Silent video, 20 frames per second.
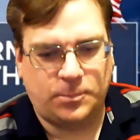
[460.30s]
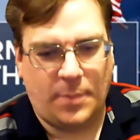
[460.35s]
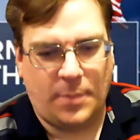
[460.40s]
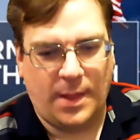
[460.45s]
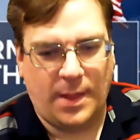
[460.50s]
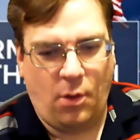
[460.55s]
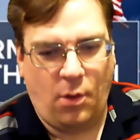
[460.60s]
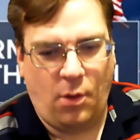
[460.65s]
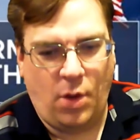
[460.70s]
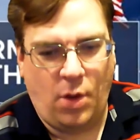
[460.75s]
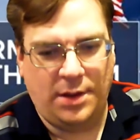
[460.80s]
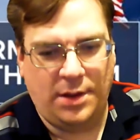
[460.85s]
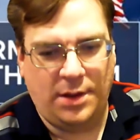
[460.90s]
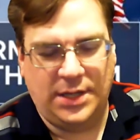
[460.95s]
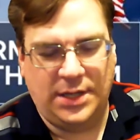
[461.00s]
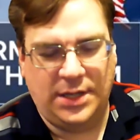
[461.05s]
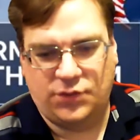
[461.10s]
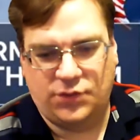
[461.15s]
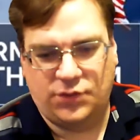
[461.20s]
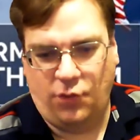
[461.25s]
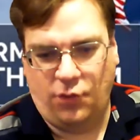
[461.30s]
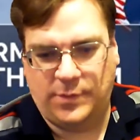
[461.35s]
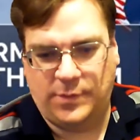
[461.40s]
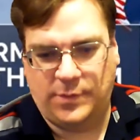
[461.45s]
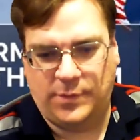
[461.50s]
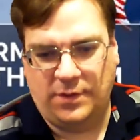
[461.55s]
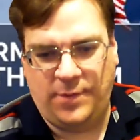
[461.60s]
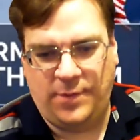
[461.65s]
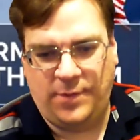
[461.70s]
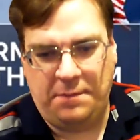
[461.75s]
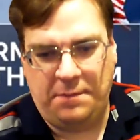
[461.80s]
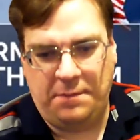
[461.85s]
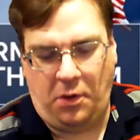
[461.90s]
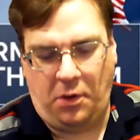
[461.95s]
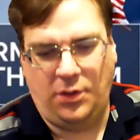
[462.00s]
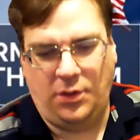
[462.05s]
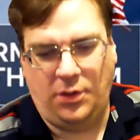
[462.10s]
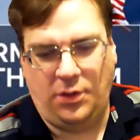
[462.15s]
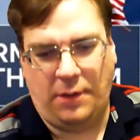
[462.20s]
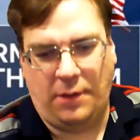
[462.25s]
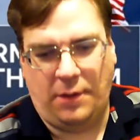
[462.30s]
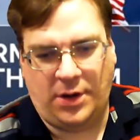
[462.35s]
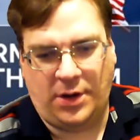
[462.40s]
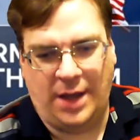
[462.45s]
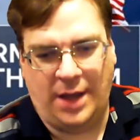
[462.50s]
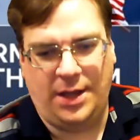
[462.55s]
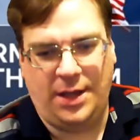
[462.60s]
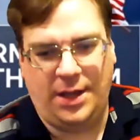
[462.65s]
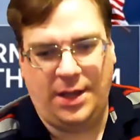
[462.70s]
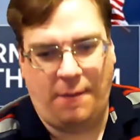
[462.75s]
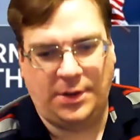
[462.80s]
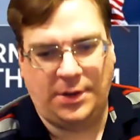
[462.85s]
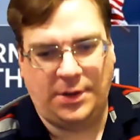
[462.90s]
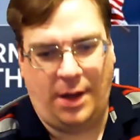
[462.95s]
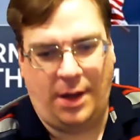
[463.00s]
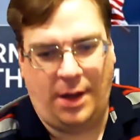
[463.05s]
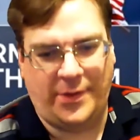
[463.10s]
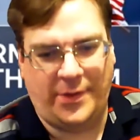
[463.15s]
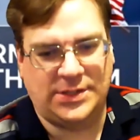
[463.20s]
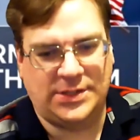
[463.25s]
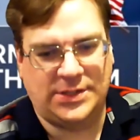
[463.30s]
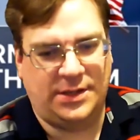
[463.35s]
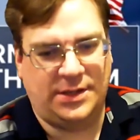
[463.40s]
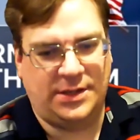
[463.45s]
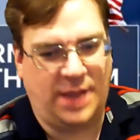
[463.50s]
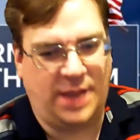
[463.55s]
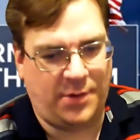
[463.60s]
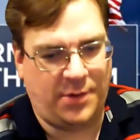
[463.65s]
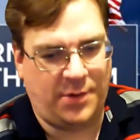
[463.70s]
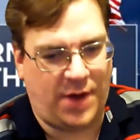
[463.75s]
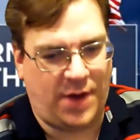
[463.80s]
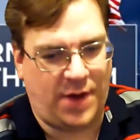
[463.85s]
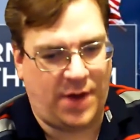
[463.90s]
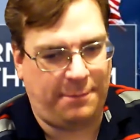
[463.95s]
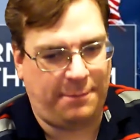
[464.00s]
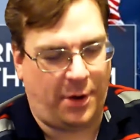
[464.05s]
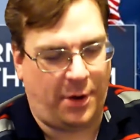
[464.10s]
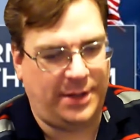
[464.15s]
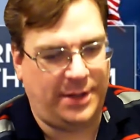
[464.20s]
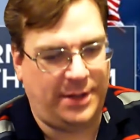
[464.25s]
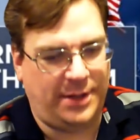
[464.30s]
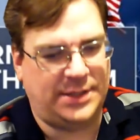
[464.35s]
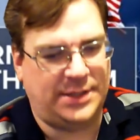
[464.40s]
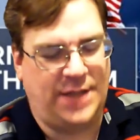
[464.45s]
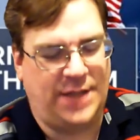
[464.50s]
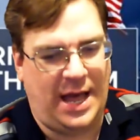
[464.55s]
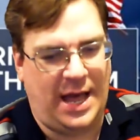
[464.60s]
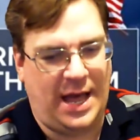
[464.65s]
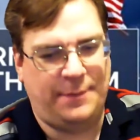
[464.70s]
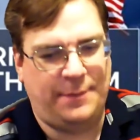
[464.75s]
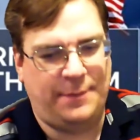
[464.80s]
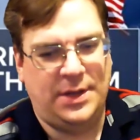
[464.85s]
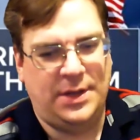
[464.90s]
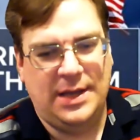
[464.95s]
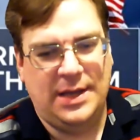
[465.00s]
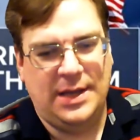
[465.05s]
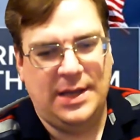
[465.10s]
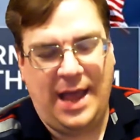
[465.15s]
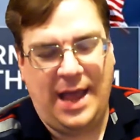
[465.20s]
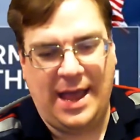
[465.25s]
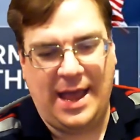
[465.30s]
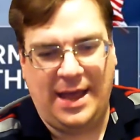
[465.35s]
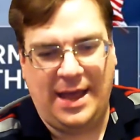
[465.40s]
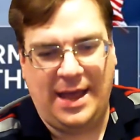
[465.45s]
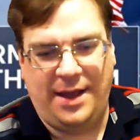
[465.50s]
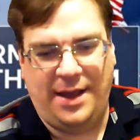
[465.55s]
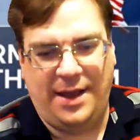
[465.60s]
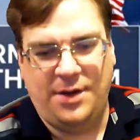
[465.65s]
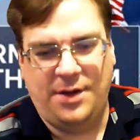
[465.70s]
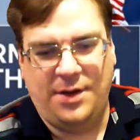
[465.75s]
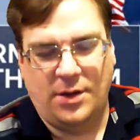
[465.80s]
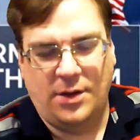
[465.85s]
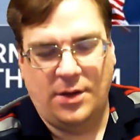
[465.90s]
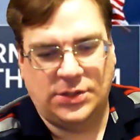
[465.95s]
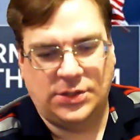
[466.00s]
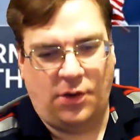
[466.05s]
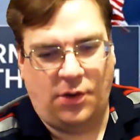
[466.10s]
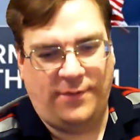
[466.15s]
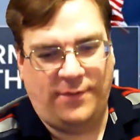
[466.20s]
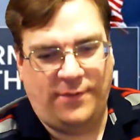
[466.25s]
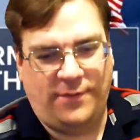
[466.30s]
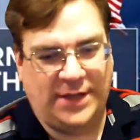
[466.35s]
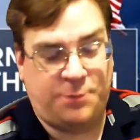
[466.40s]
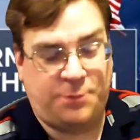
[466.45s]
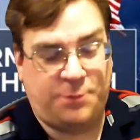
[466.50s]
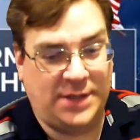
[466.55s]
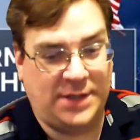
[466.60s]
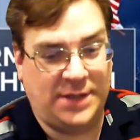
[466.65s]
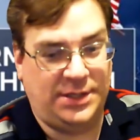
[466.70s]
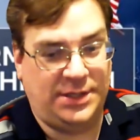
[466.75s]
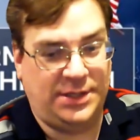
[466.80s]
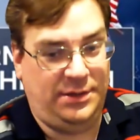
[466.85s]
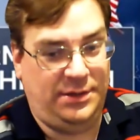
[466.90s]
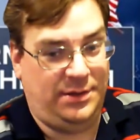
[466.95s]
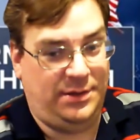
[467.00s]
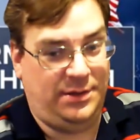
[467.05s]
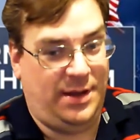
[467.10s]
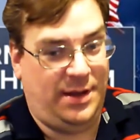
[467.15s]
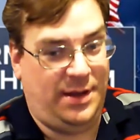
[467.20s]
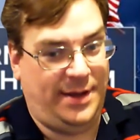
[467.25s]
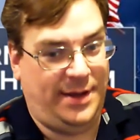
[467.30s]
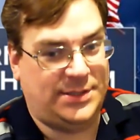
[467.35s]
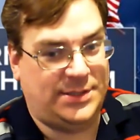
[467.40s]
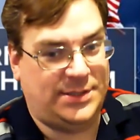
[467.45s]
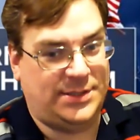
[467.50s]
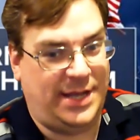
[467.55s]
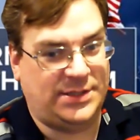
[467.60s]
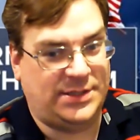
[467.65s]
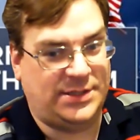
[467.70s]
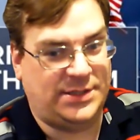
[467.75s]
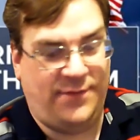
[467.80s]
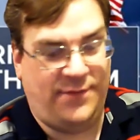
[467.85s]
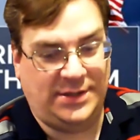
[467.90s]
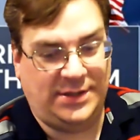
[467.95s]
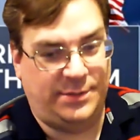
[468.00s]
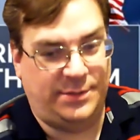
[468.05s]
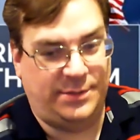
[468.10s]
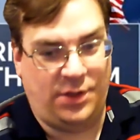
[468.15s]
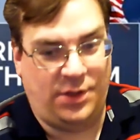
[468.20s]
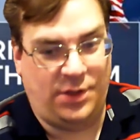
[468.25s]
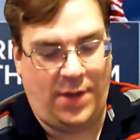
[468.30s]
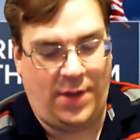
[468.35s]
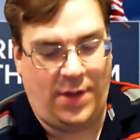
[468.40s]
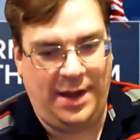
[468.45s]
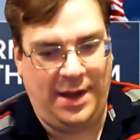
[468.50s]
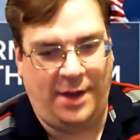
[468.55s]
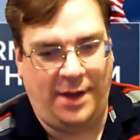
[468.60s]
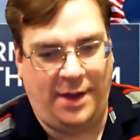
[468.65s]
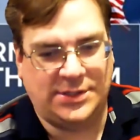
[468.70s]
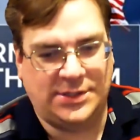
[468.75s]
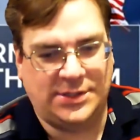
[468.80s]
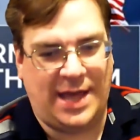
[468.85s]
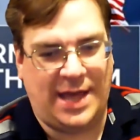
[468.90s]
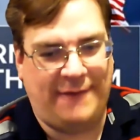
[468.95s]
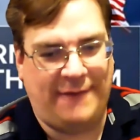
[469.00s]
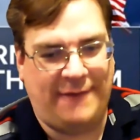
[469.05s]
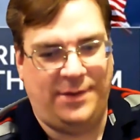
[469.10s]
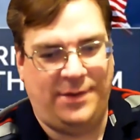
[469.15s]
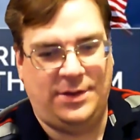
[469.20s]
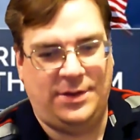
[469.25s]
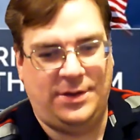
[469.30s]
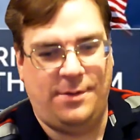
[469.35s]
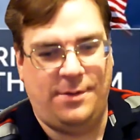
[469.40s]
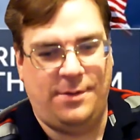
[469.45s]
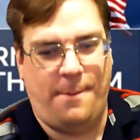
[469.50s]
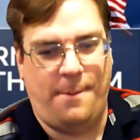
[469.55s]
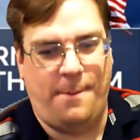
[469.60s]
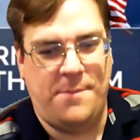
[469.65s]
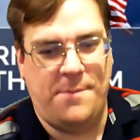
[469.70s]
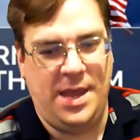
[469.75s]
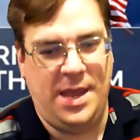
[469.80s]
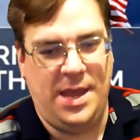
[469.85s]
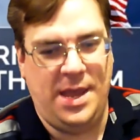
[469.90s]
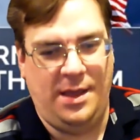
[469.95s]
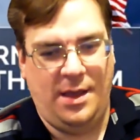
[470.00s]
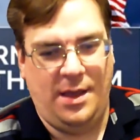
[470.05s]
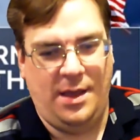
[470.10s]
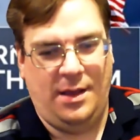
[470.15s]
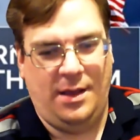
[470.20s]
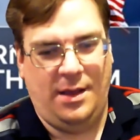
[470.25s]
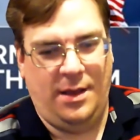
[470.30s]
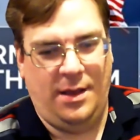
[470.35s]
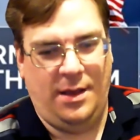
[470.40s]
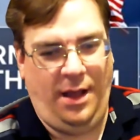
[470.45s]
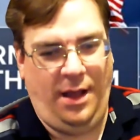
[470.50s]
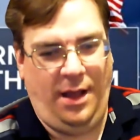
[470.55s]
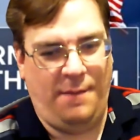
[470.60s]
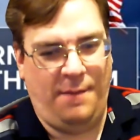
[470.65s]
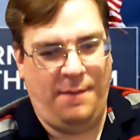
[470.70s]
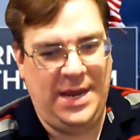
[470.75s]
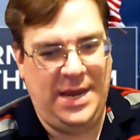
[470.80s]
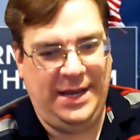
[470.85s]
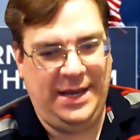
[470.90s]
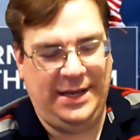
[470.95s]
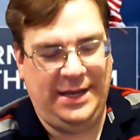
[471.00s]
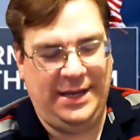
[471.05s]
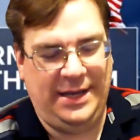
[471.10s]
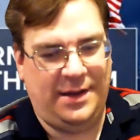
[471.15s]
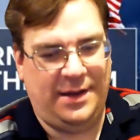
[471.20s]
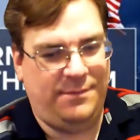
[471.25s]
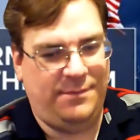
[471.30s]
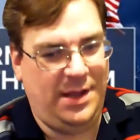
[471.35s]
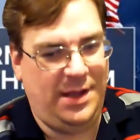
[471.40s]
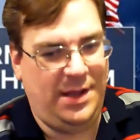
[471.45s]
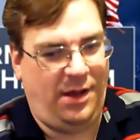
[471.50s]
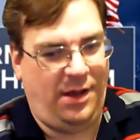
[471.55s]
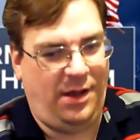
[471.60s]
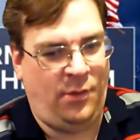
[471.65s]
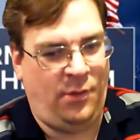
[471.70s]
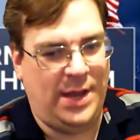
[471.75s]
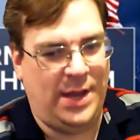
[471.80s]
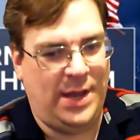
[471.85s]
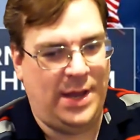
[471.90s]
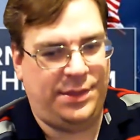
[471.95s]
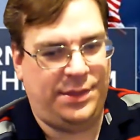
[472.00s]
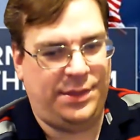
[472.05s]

one of these groups of people that were kind of up and comers in the Democrat Party at the time. And so the vice president of the United States invites them to the White House to have a meeting and meal with